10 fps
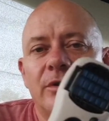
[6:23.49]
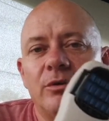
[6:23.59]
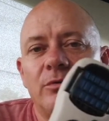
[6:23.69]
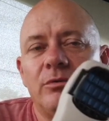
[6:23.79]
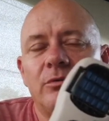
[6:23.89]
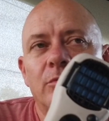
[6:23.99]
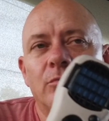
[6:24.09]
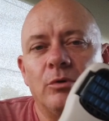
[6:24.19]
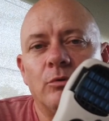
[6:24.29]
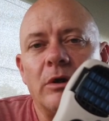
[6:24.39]
You
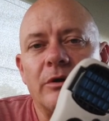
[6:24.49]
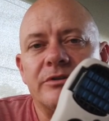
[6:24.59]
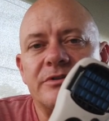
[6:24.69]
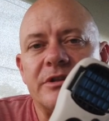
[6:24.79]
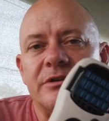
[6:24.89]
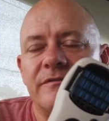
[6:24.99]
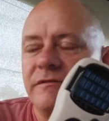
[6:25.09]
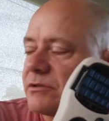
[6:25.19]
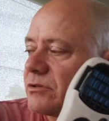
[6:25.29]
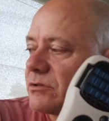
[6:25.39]
will notice the
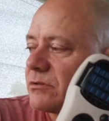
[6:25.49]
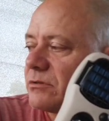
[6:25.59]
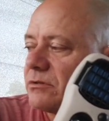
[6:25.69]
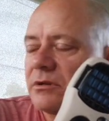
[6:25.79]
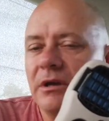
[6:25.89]
difference